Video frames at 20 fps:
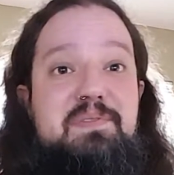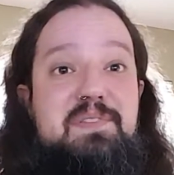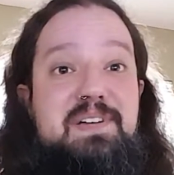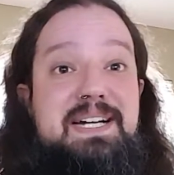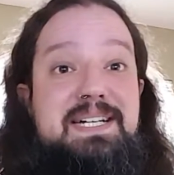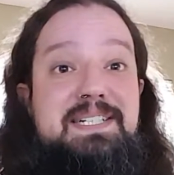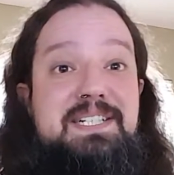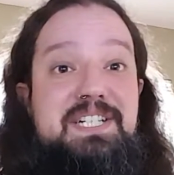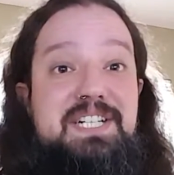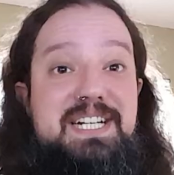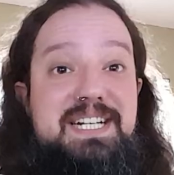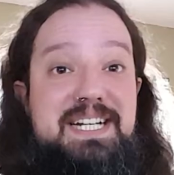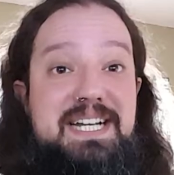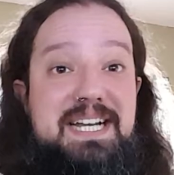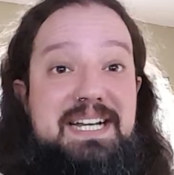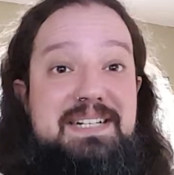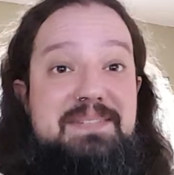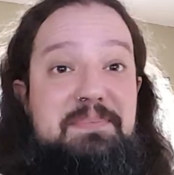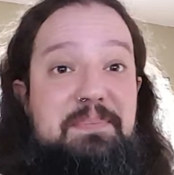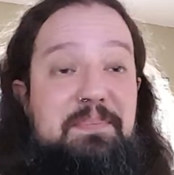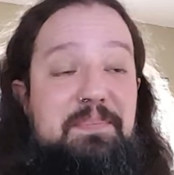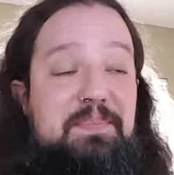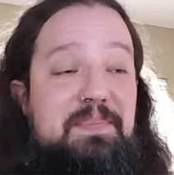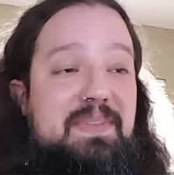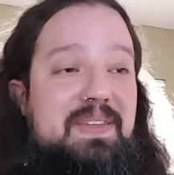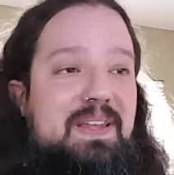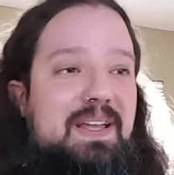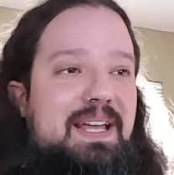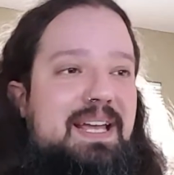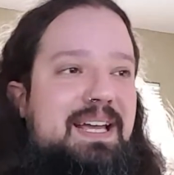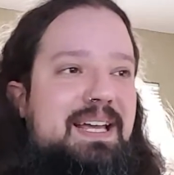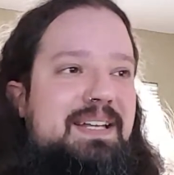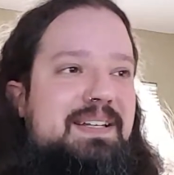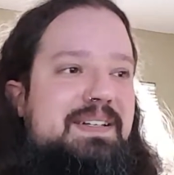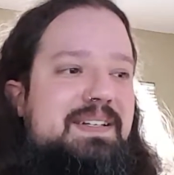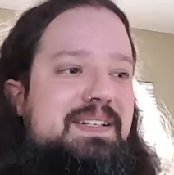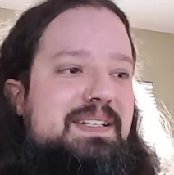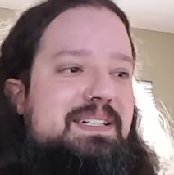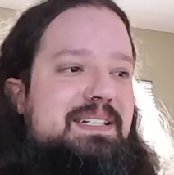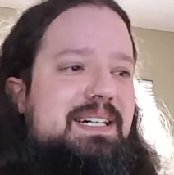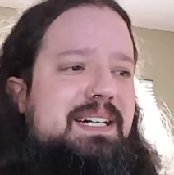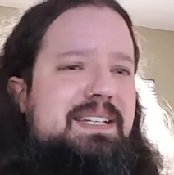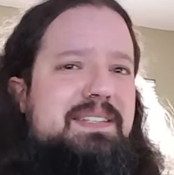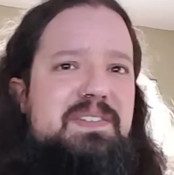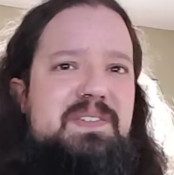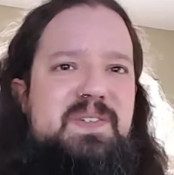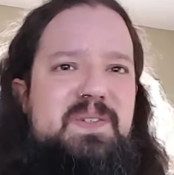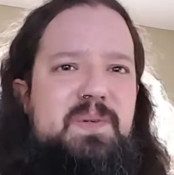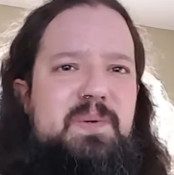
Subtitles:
fat check, and I'd